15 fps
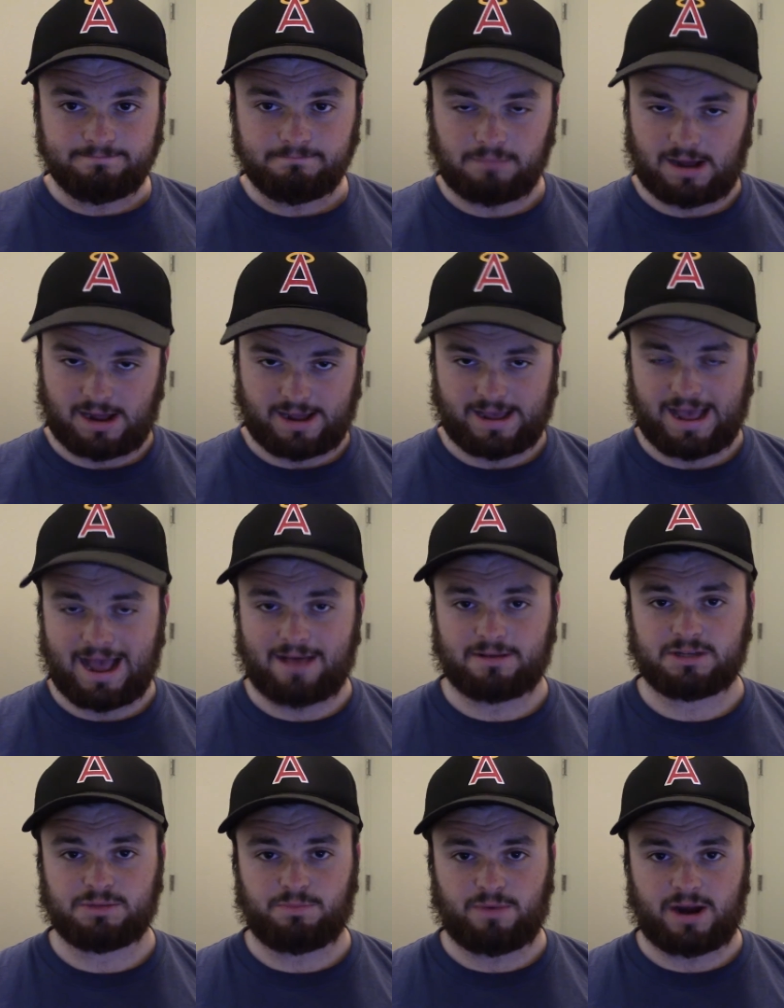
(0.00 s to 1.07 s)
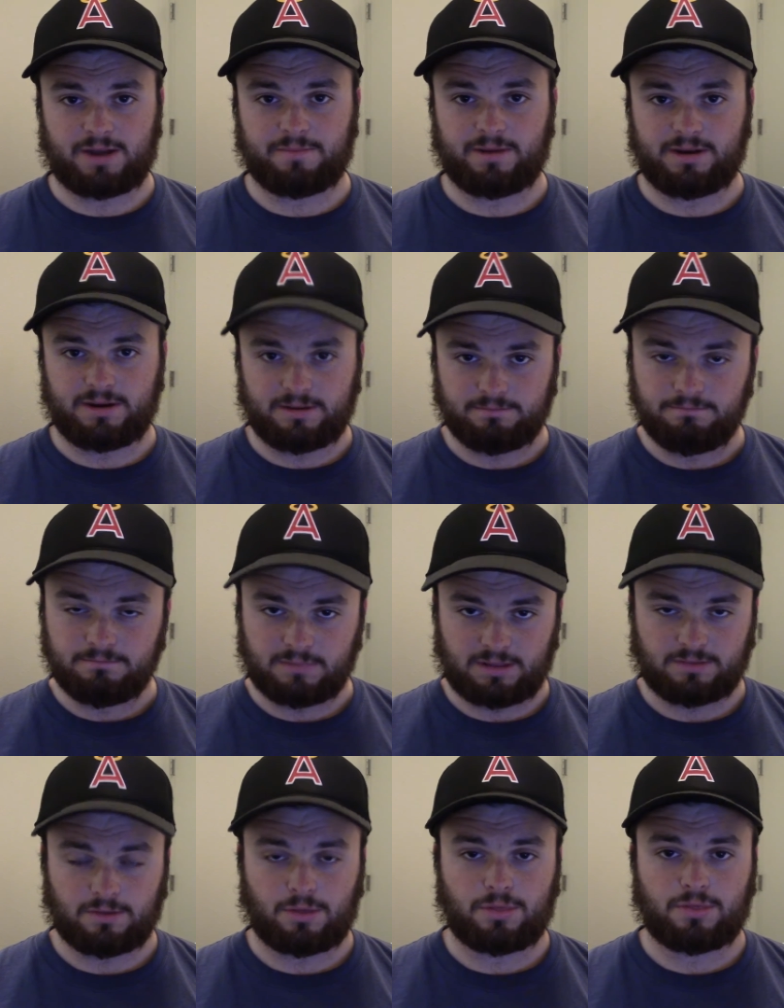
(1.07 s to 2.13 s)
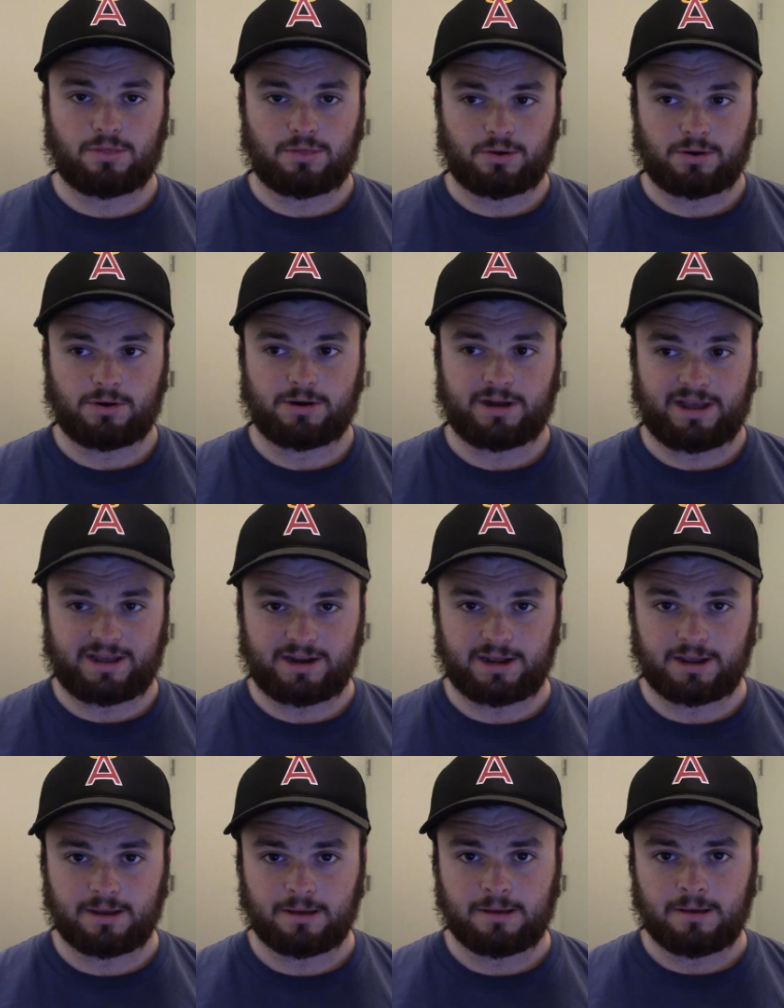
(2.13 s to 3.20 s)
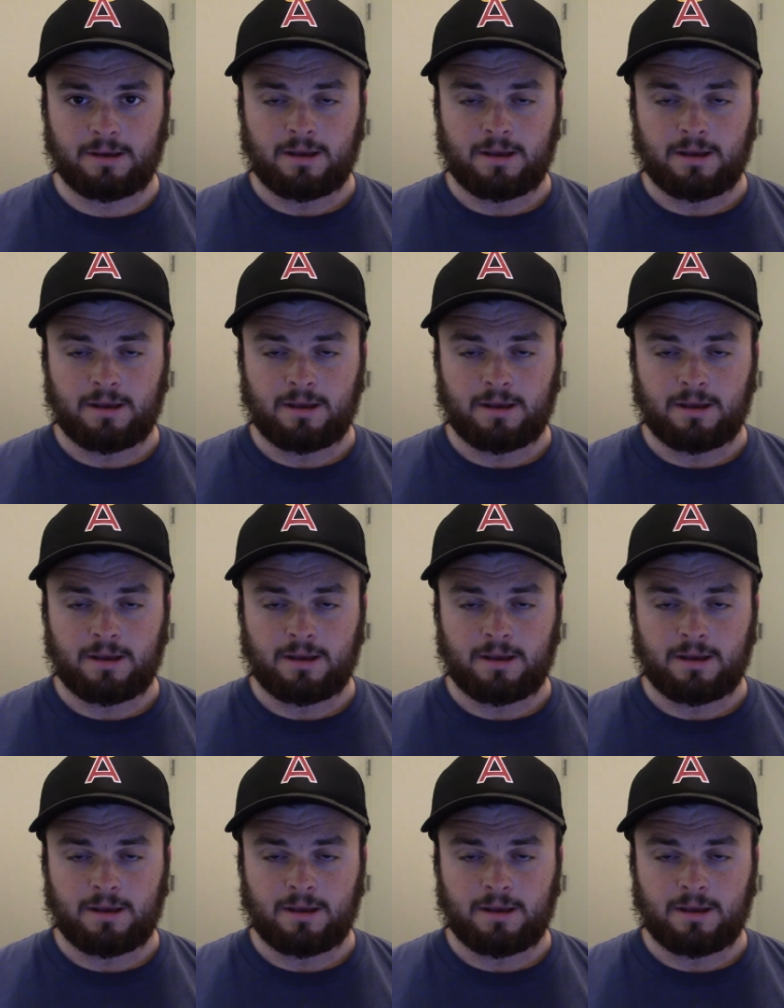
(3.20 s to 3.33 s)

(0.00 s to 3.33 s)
by Alex Bregman in the third inning.